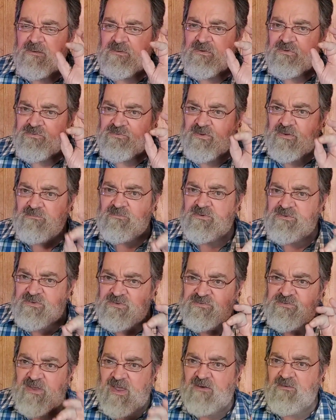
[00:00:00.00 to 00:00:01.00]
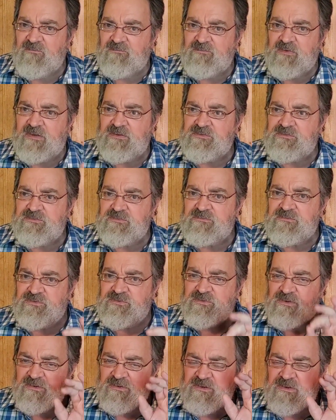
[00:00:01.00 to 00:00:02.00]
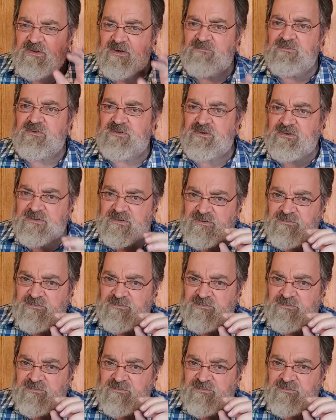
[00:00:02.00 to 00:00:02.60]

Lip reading: The son was the sacrifice. The son did everything